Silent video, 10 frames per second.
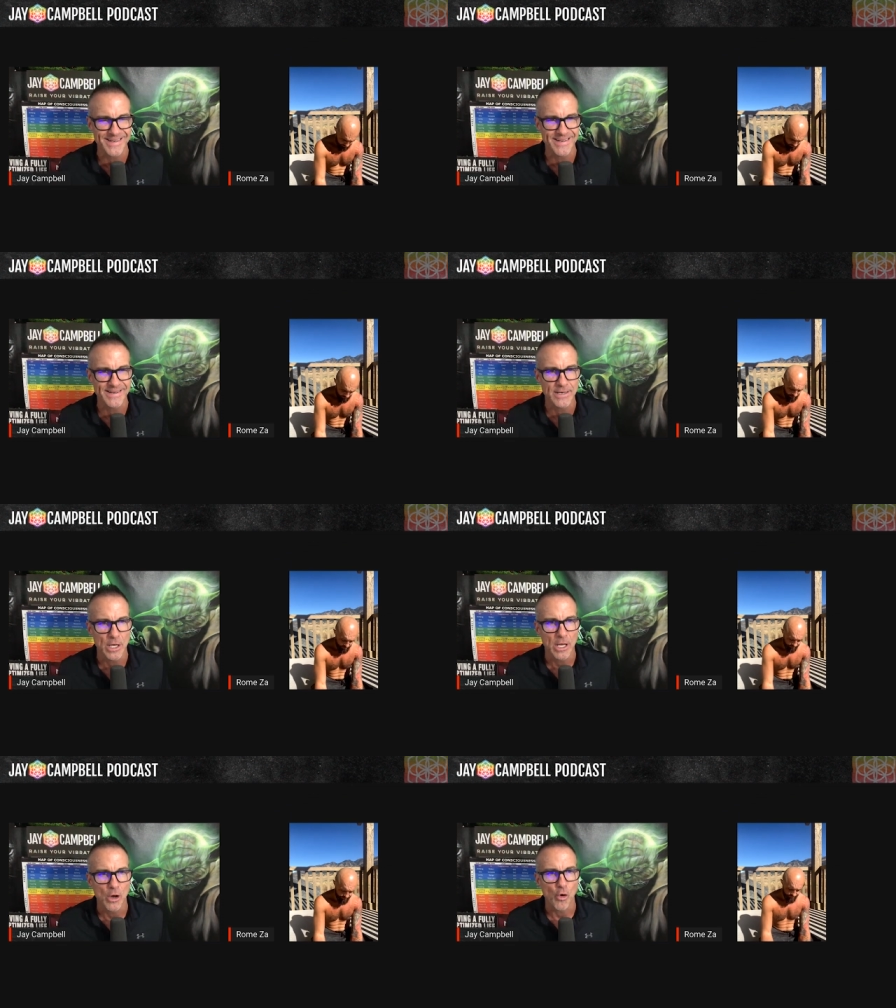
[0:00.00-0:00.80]
Yeah.
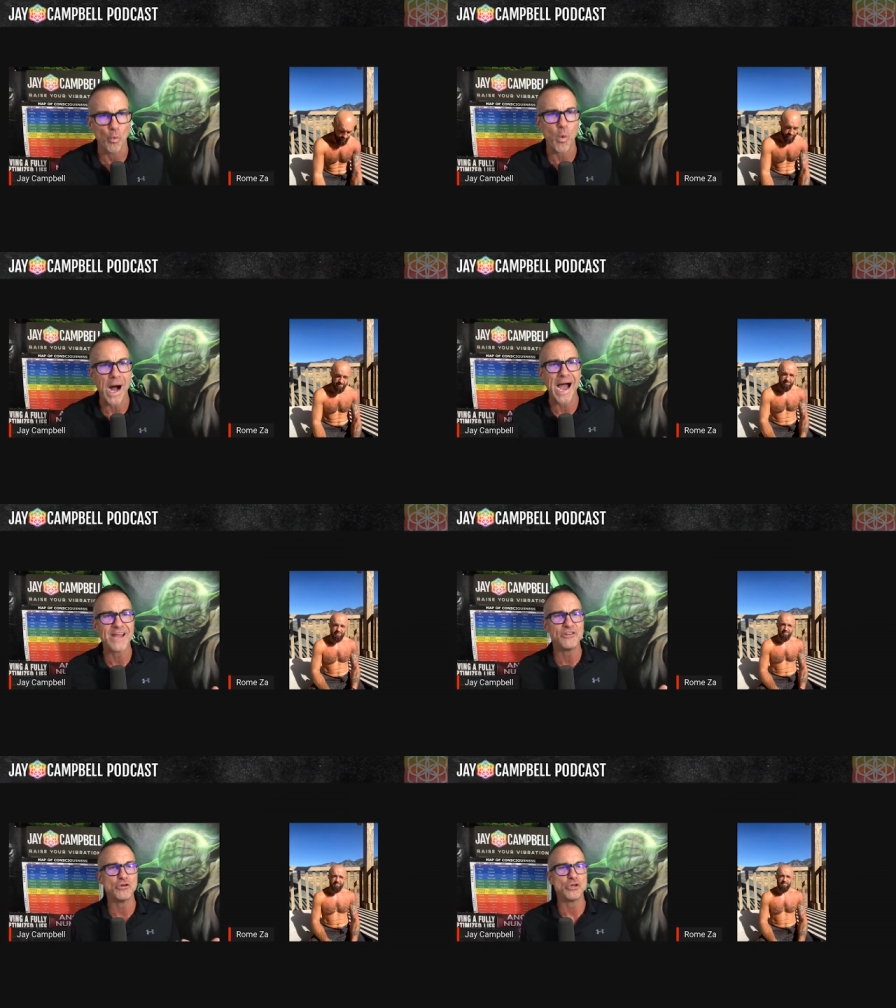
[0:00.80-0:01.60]

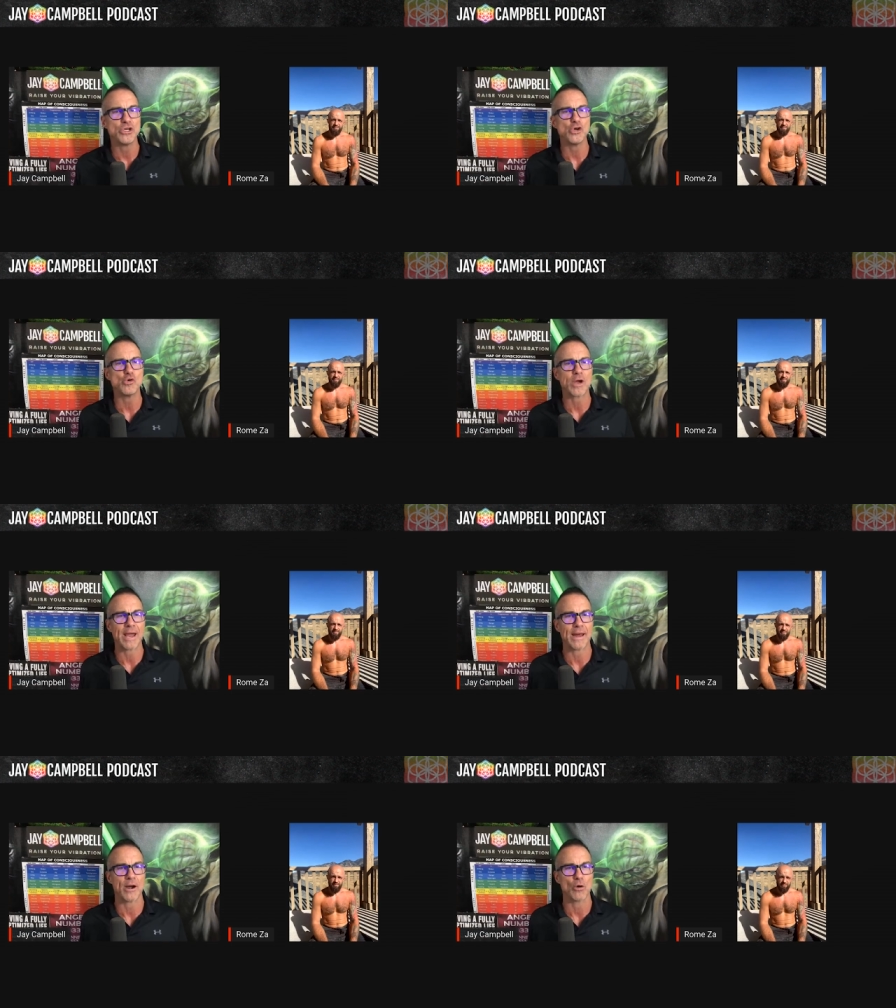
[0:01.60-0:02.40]
Why do you
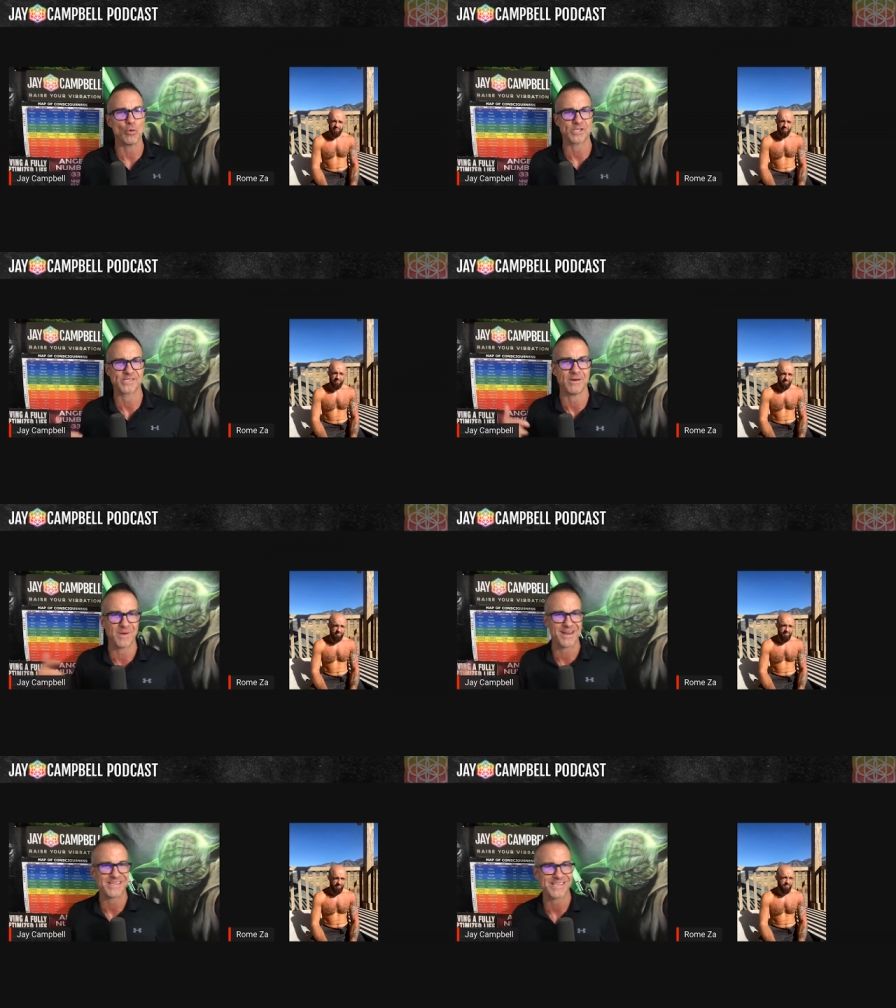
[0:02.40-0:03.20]
care what
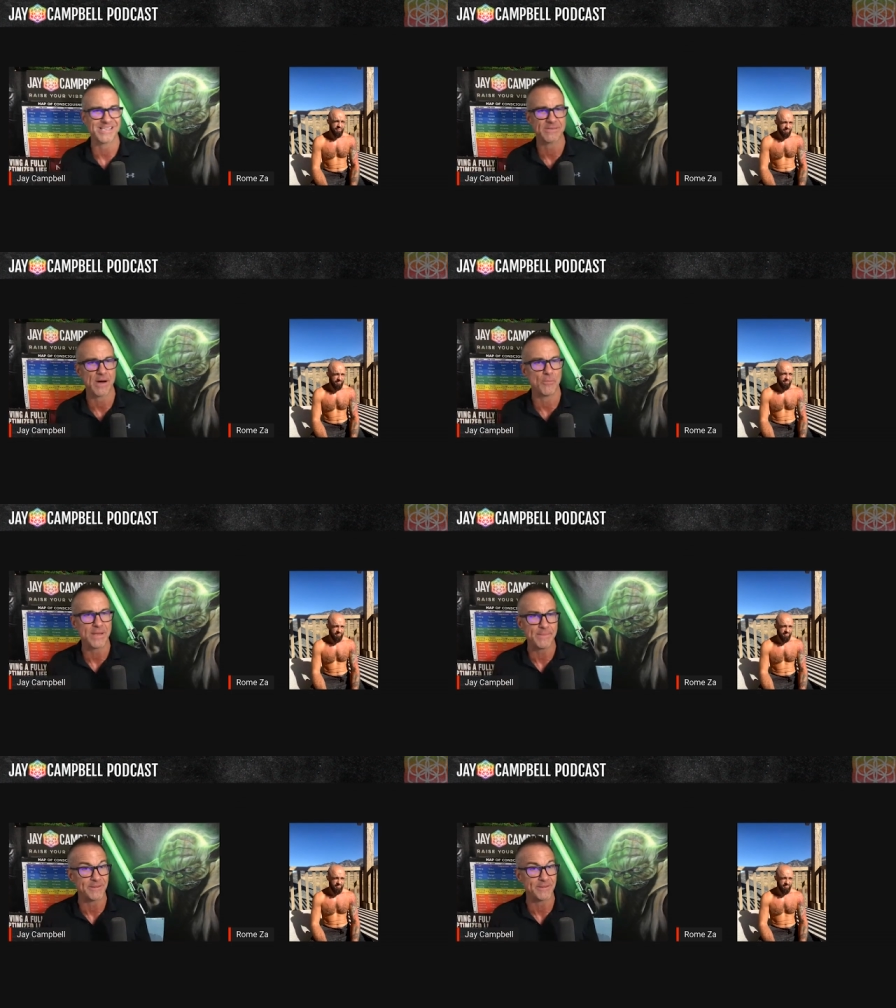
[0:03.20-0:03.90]
somebody says about me?